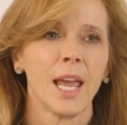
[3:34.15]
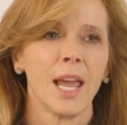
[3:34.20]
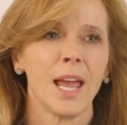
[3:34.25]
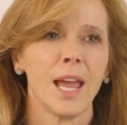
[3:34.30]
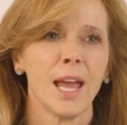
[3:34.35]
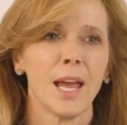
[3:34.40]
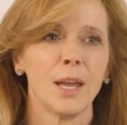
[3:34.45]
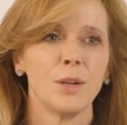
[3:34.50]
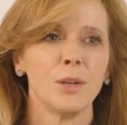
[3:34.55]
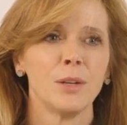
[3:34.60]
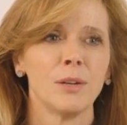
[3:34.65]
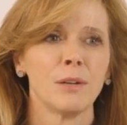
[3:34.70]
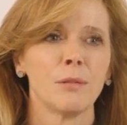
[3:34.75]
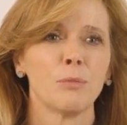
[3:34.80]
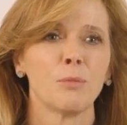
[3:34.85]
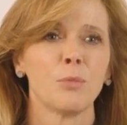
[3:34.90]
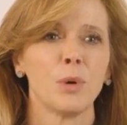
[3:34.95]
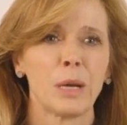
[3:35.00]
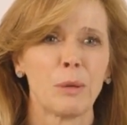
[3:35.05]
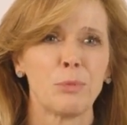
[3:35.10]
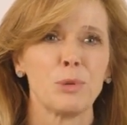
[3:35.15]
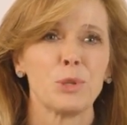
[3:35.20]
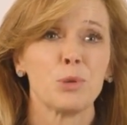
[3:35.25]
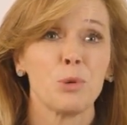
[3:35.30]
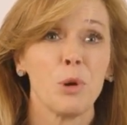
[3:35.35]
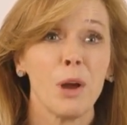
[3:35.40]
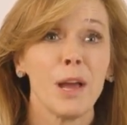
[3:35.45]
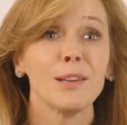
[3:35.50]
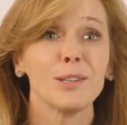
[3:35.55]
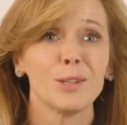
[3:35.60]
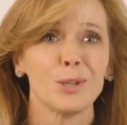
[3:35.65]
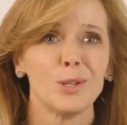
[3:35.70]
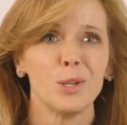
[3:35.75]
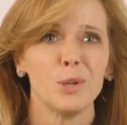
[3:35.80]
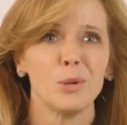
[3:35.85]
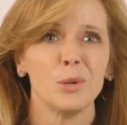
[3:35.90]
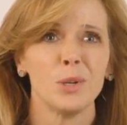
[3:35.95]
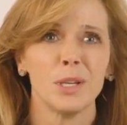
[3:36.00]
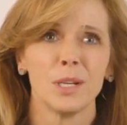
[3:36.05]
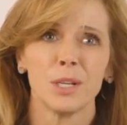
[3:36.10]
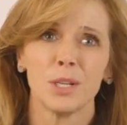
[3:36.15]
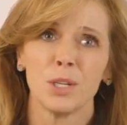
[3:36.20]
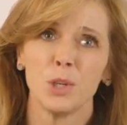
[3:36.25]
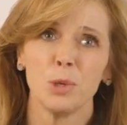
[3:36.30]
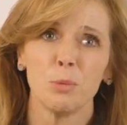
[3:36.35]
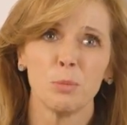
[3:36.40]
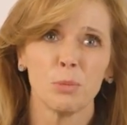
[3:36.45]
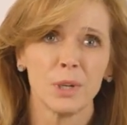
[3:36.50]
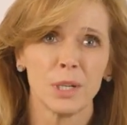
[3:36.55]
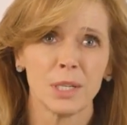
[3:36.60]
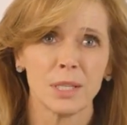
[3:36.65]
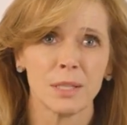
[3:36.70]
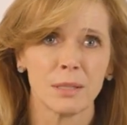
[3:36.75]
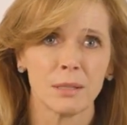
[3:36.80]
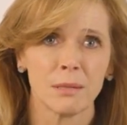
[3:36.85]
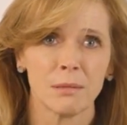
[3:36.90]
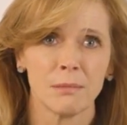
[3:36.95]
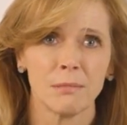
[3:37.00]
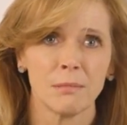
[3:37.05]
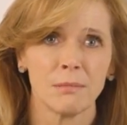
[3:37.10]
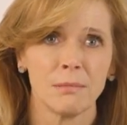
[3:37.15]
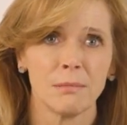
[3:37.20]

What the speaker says: And what I was trying to do in a humorous,